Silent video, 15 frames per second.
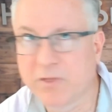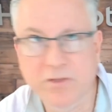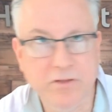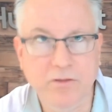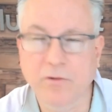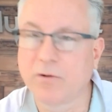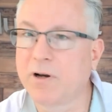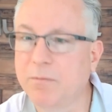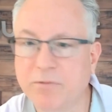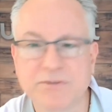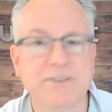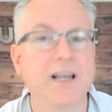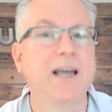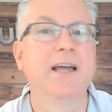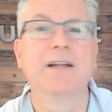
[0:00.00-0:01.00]

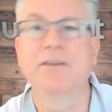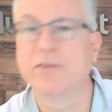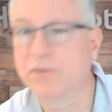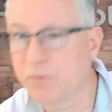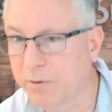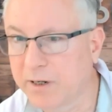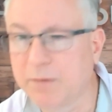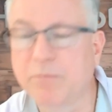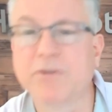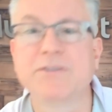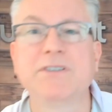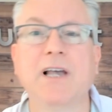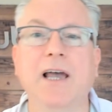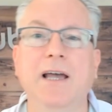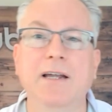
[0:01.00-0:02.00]
30%,
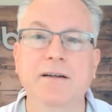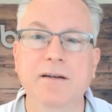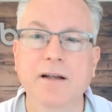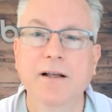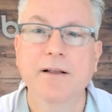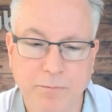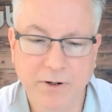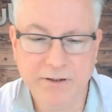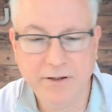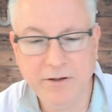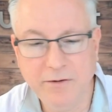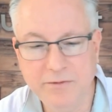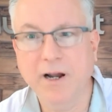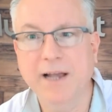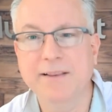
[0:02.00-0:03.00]
20%, but
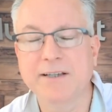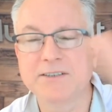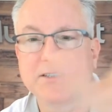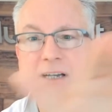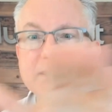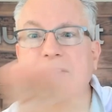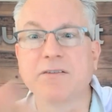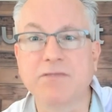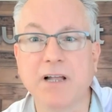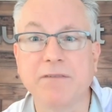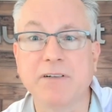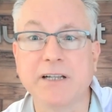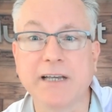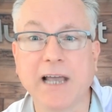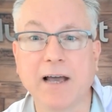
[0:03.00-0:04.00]
you had the sense of
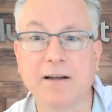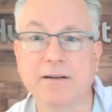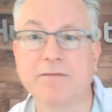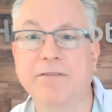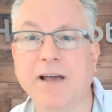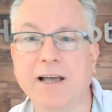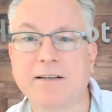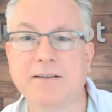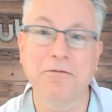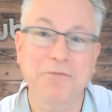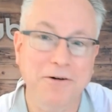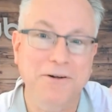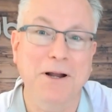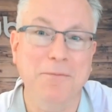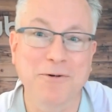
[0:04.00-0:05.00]
leveling out. In fact, for
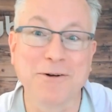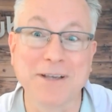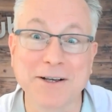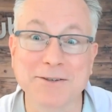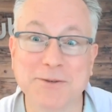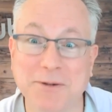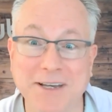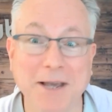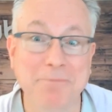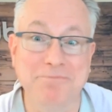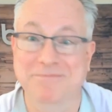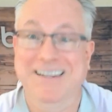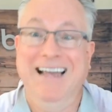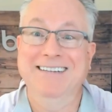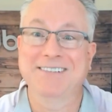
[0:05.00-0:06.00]
a number of years, we
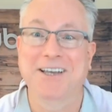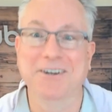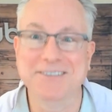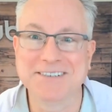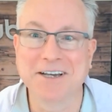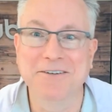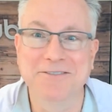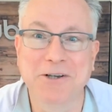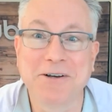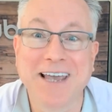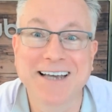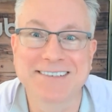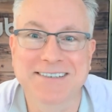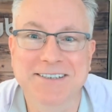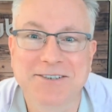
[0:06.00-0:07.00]
kept asking ourselves, okay,
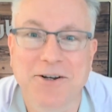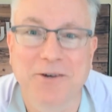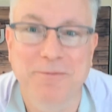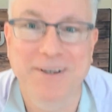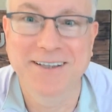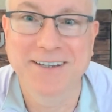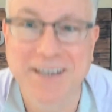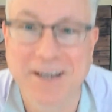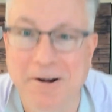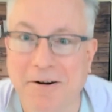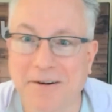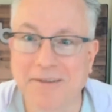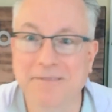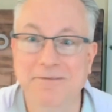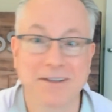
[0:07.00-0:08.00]
is this going to be the year
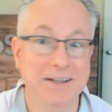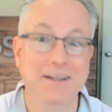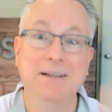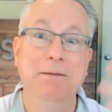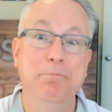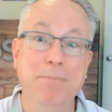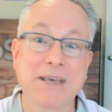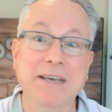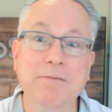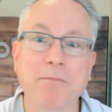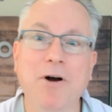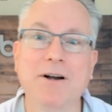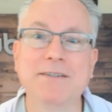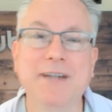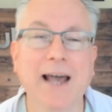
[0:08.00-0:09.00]
of peak
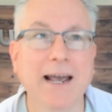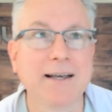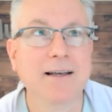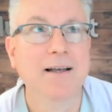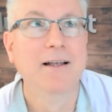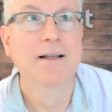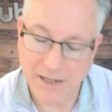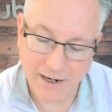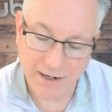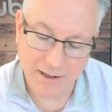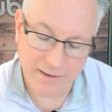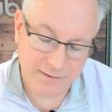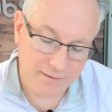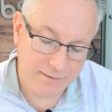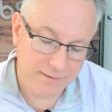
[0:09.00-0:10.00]
Martech?
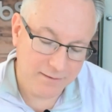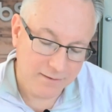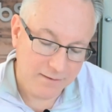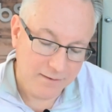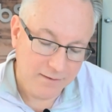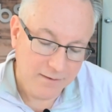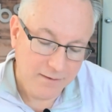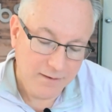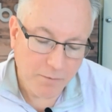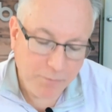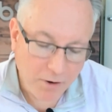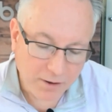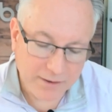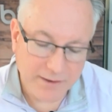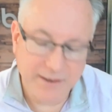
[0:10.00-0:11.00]
And
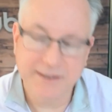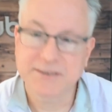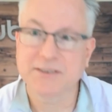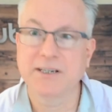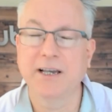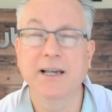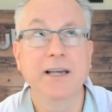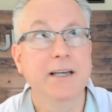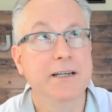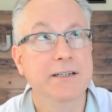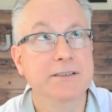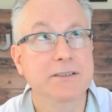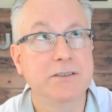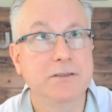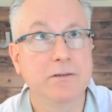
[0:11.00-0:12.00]
part of this
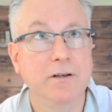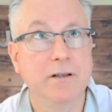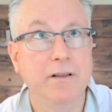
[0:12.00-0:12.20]
is